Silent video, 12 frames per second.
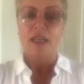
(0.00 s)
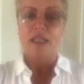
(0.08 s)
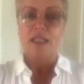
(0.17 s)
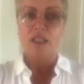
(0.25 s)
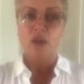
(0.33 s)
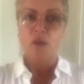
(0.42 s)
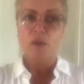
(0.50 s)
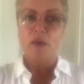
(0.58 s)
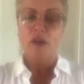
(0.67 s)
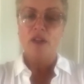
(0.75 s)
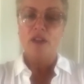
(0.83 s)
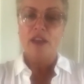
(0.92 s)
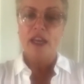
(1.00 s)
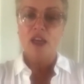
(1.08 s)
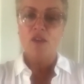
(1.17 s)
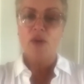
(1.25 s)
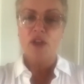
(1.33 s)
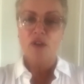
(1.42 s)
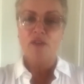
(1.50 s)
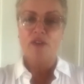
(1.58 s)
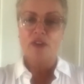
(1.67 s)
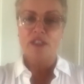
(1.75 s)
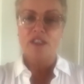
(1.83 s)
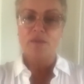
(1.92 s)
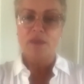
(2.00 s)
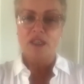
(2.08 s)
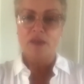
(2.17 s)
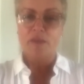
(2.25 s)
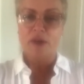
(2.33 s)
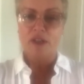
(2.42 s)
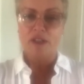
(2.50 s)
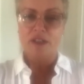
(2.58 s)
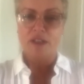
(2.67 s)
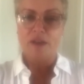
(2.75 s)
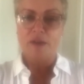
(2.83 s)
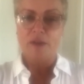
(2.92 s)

So think of when you first meet a person.